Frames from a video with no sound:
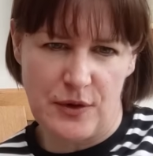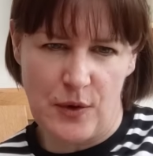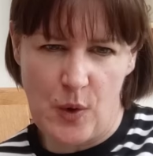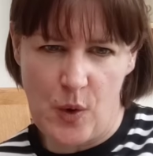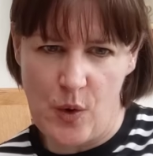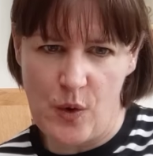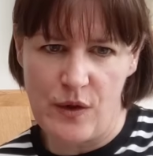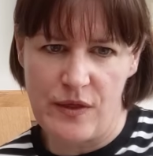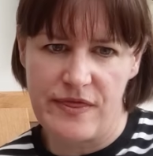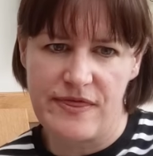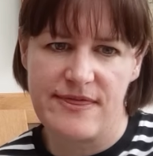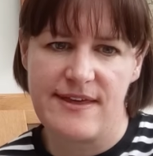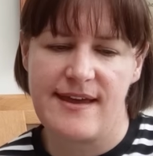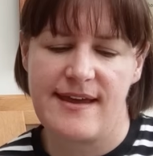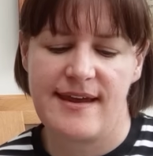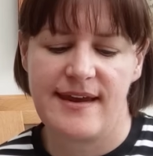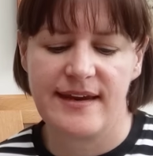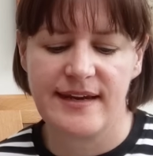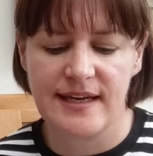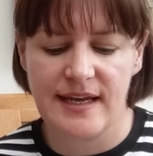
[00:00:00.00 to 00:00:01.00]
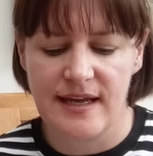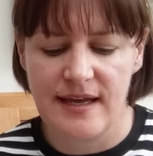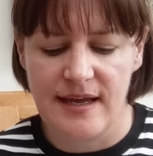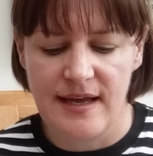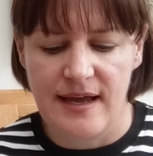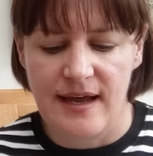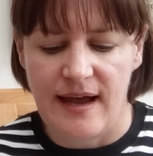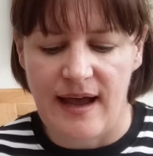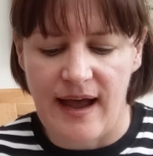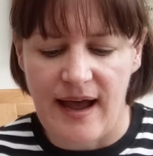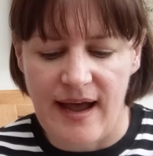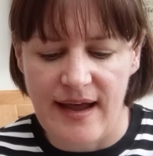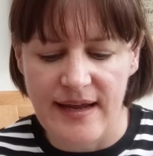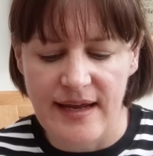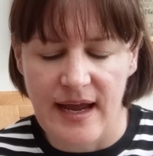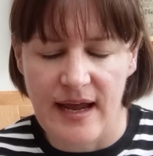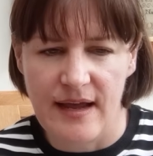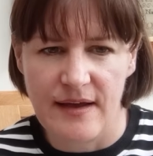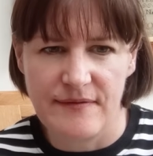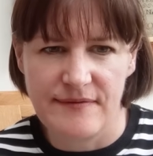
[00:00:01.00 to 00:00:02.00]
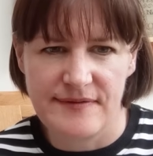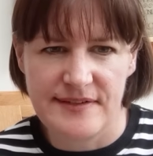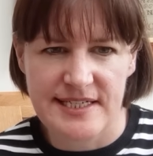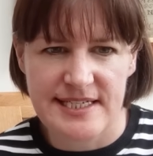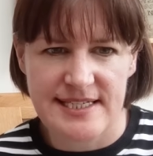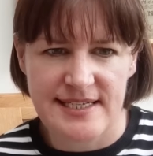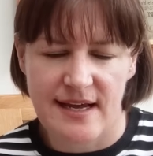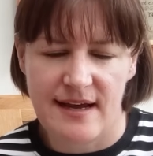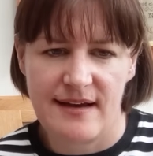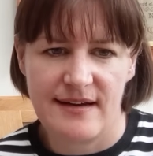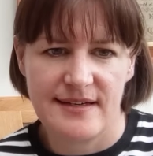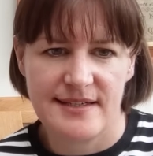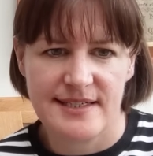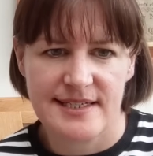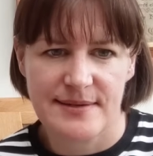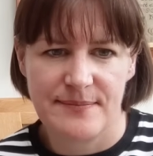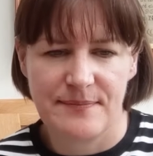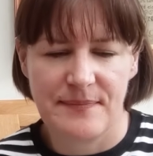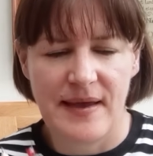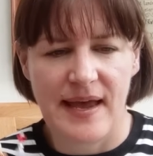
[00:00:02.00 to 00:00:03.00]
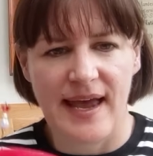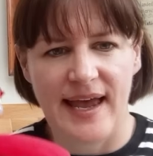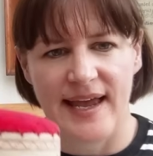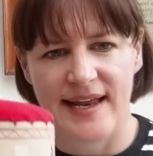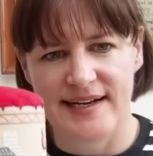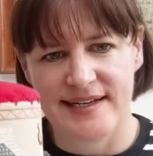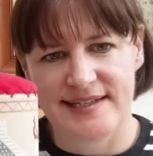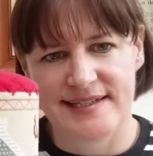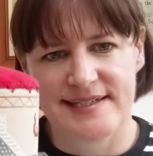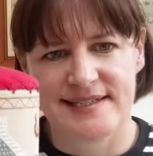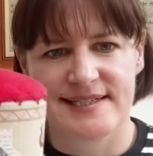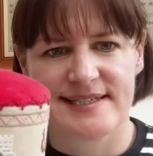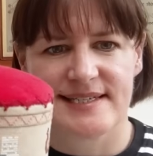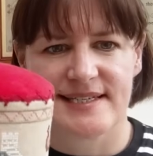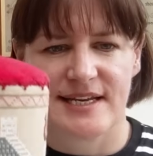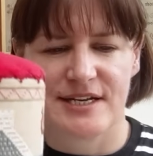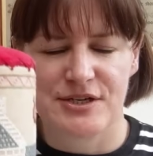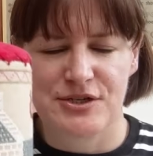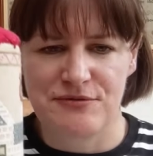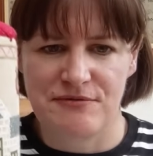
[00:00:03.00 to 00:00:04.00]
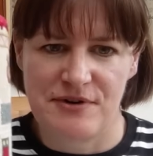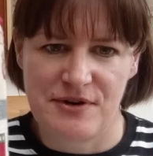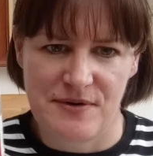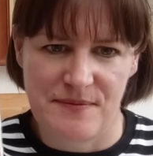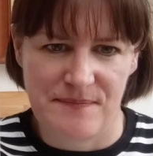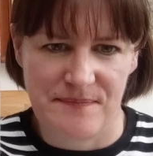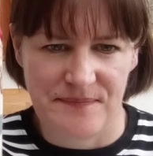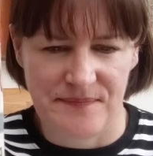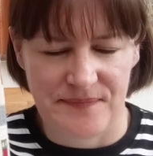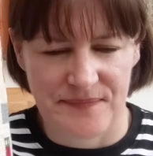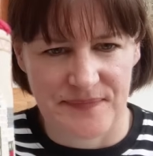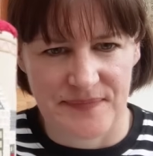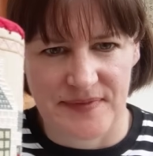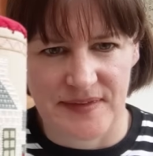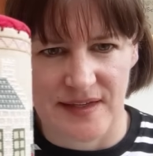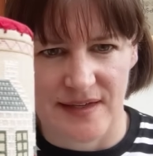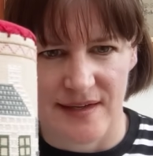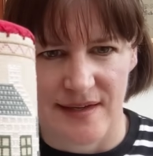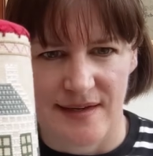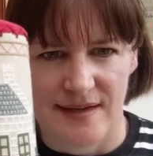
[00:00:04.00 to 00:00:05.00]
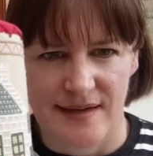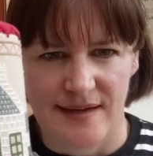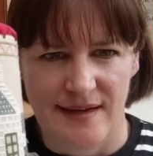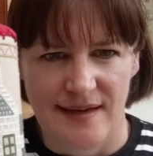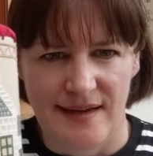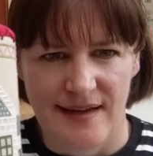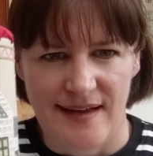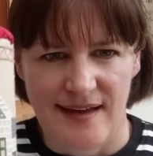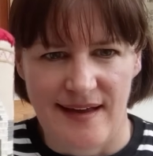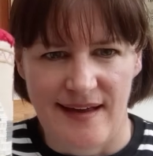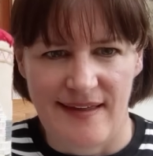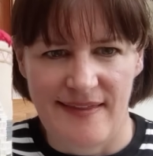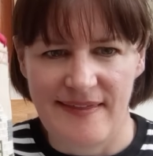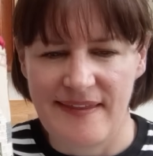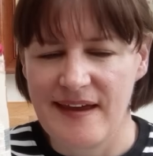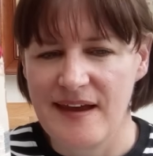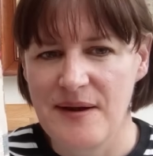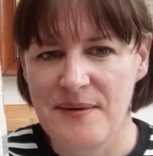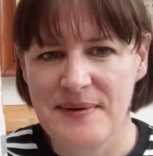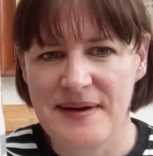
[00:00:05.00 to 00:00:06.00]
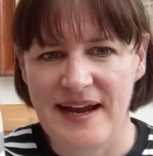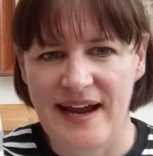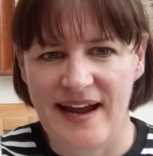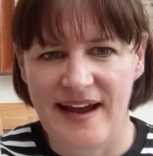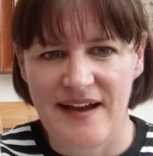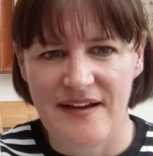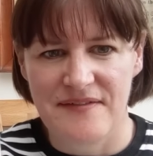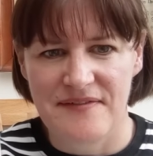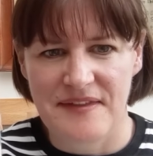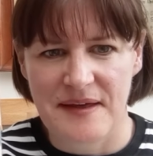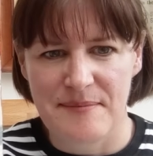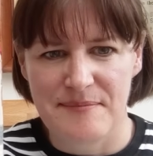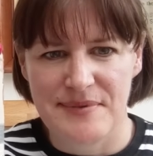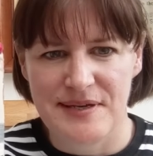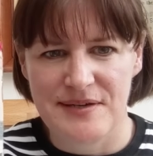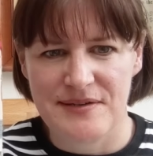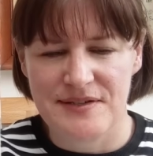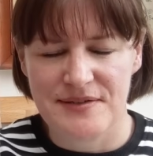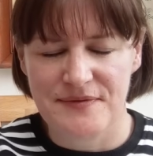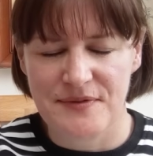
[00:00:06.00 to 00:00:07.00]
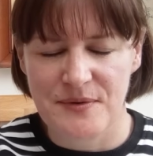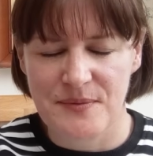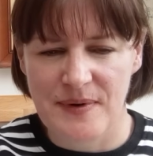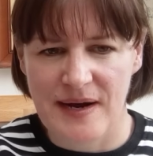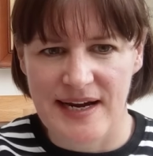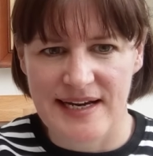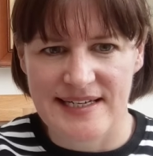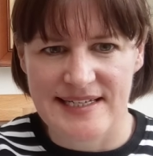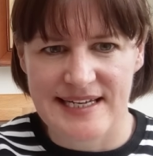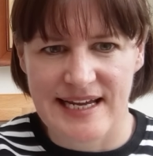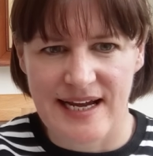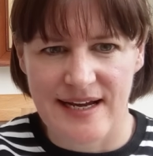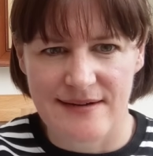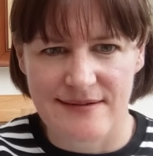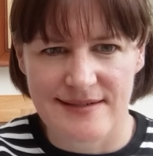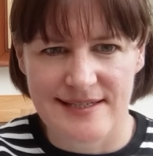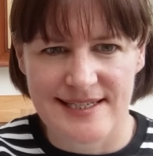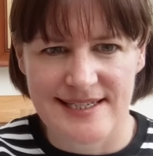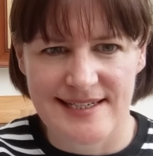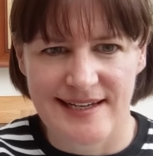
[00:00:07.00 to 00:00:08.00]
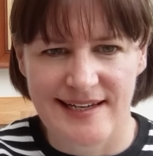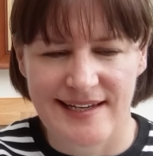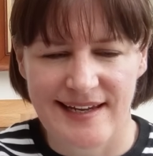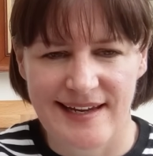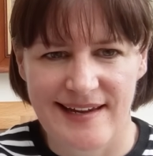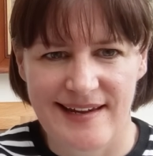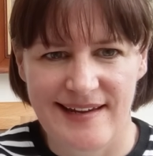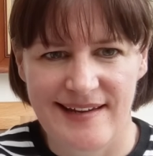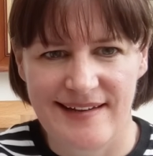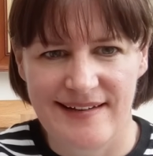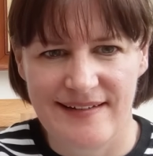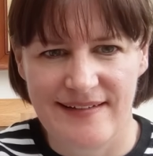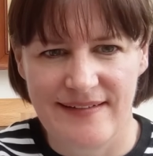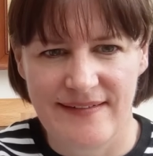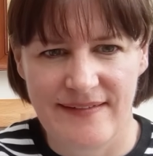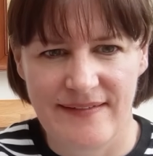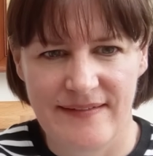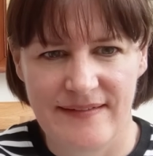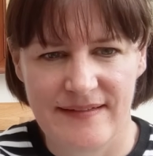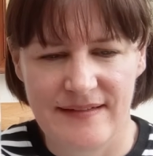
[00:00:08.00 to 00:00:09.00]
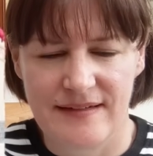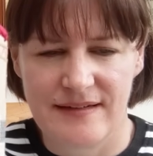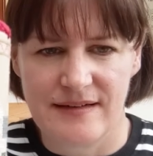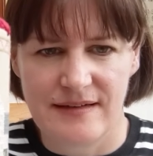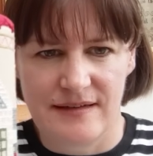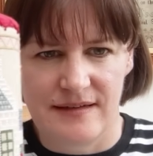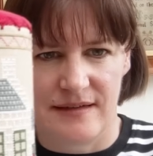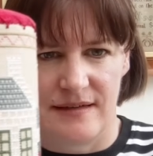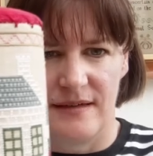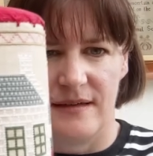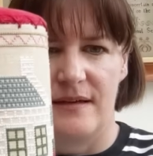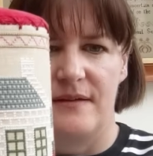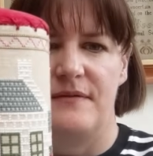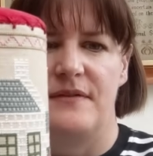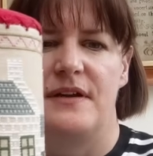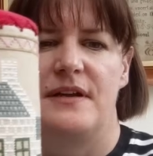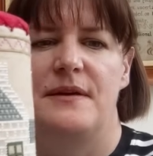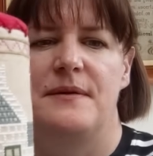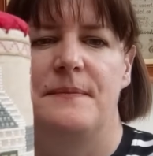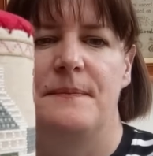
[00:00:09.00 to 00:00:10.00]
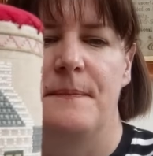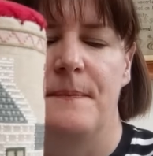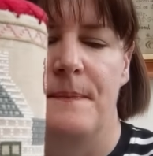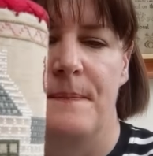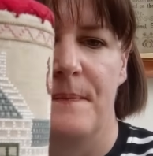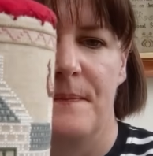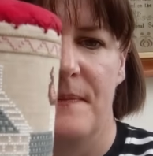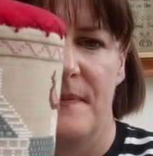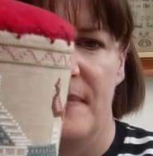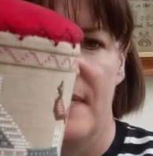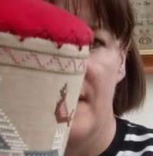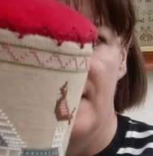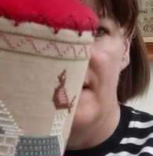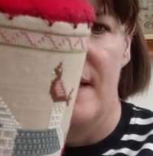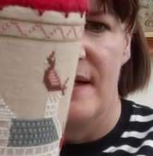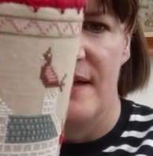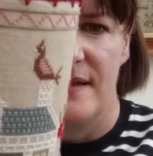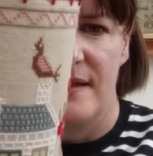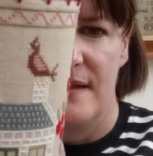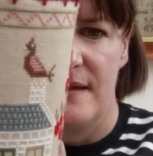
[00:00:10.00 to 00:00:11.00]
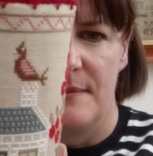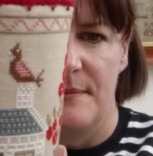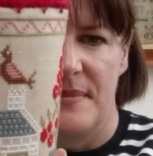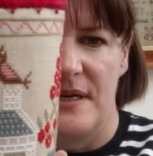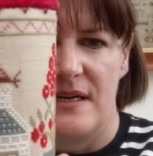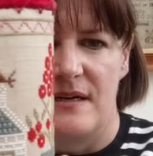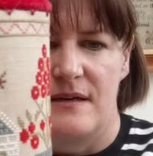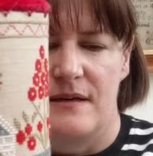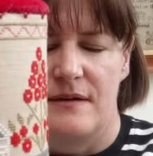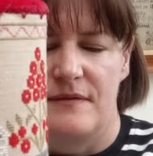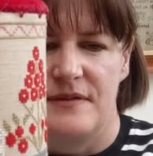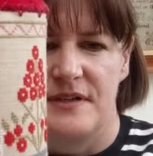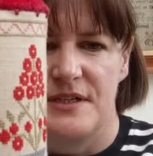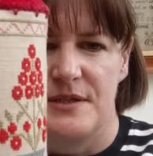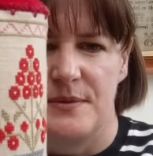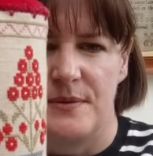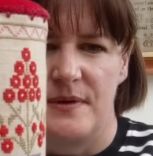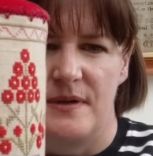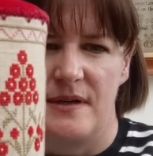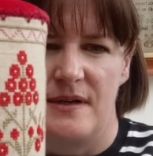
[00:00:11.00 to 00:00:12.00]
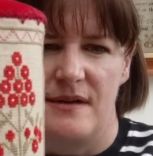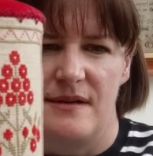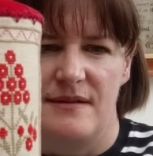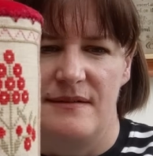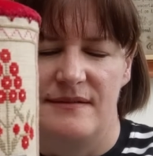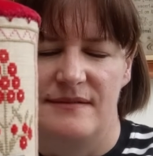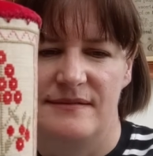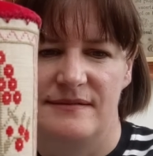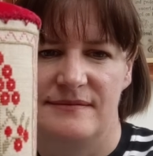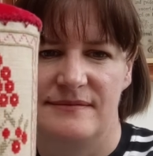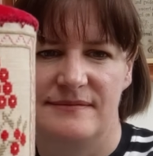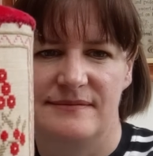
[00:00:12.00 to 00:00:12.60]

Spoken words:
the whole thing, I have designed Helen's drum. And there we have that beautiful white house again. I'll give you a little bit of a twirl.